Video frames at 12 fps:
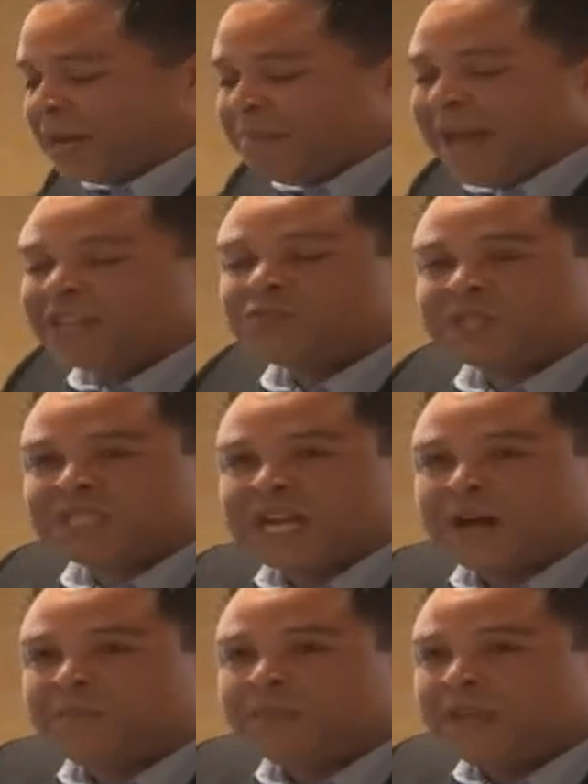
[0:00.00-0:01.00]
management
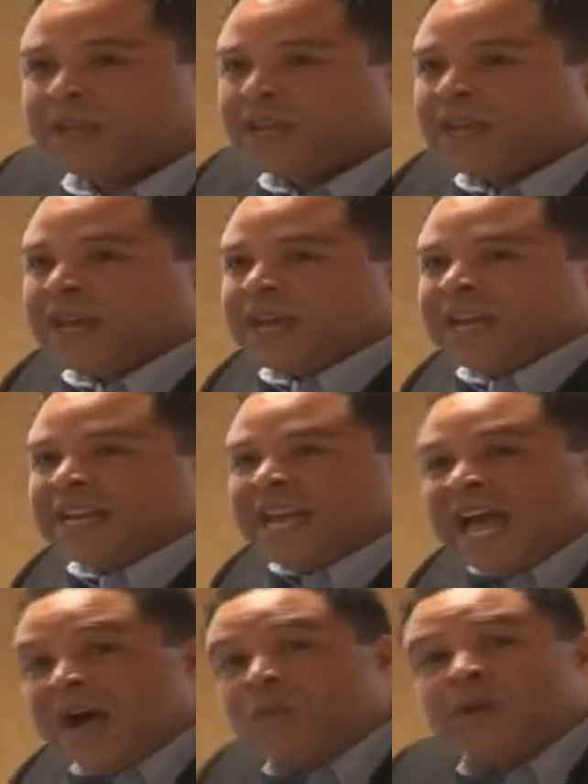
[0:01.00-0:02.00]
style.
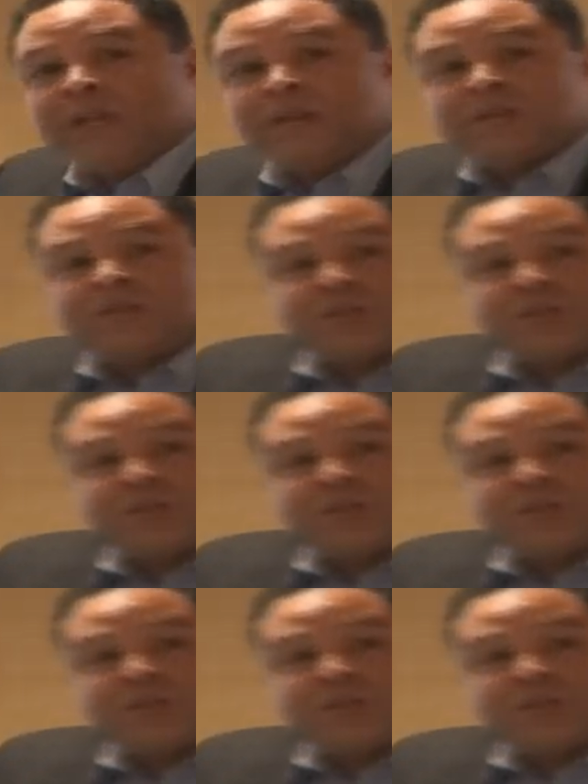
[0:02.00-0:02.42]
Now we